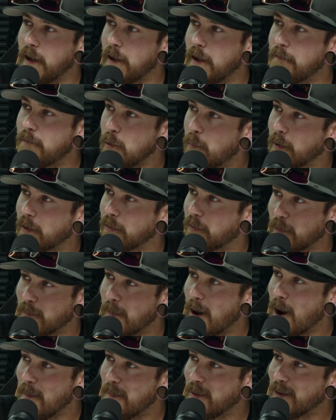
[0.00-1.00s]
if you put a
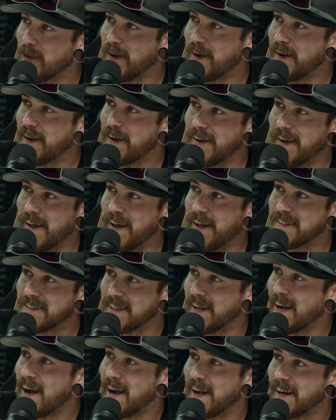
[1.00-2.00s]
thermometer in it,
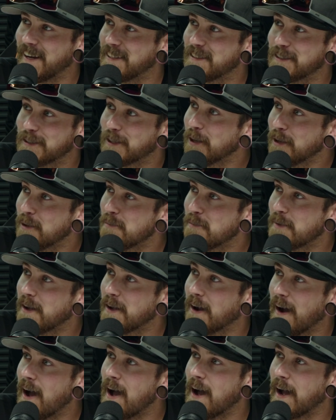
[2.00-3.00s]
it's hot. It's going to
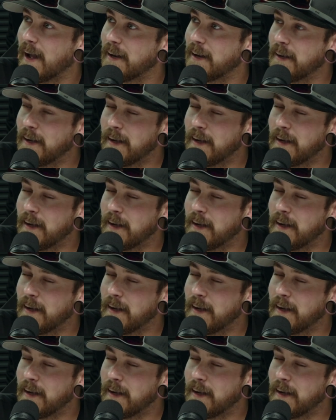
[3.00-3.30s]
be hot.